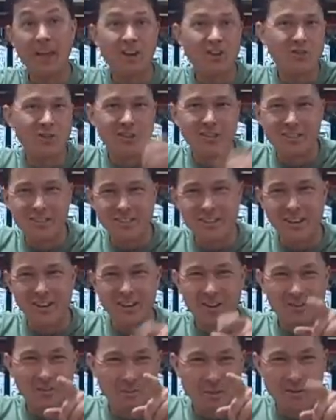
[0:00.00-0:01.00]
extra
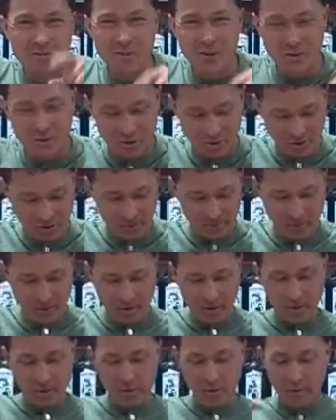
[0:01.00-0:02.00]
discounts for my viewers.
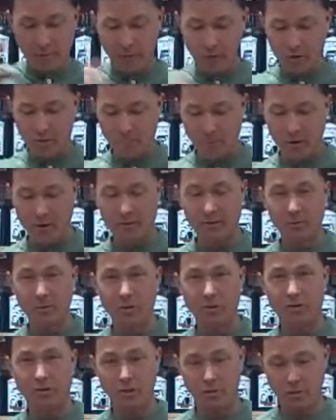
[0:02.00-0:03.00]
So the first products I
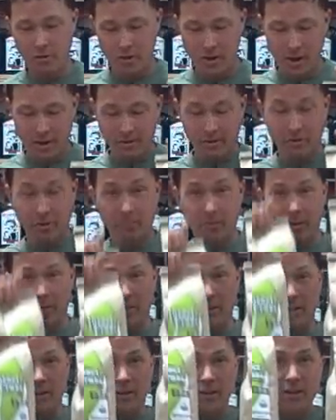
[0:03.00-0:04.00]
want to share with you guys are going to be
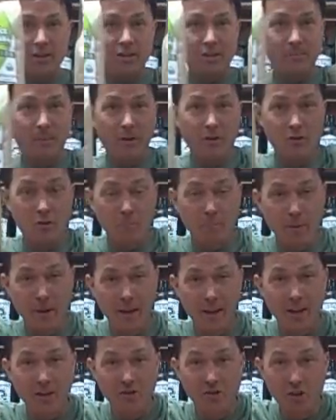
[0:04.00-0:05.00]
on the special
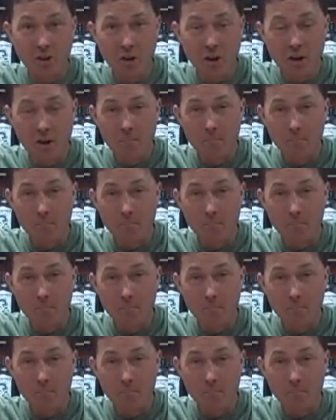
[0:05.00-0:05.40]
page